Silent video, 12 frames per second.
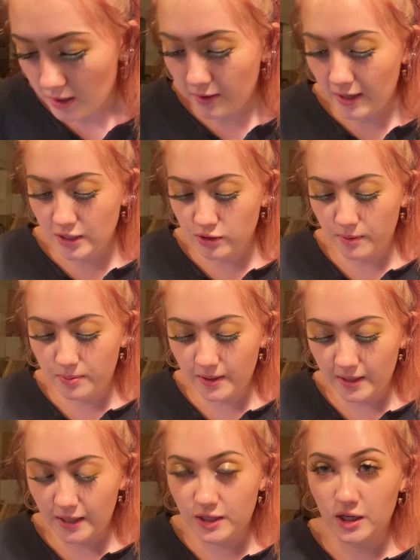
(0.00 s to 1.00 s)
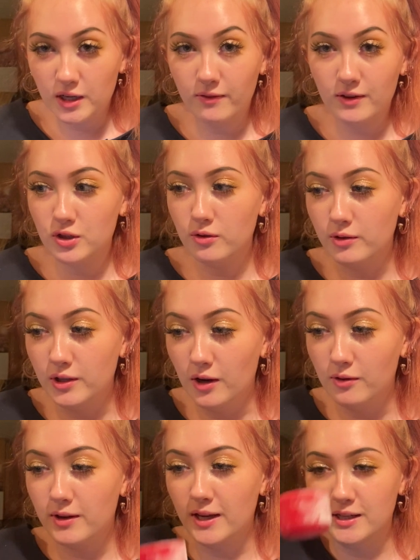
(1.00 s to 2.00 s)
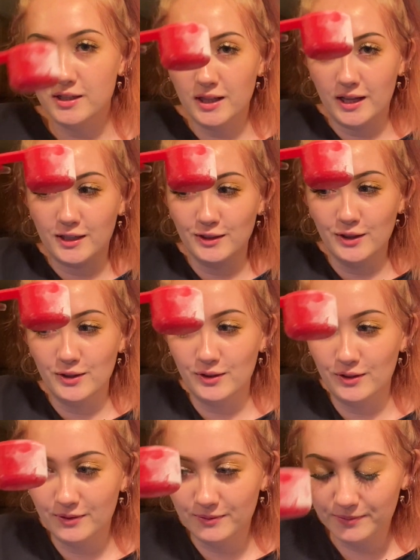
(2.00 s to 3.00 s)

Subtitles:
Okay, so I put each individual yolk into like a little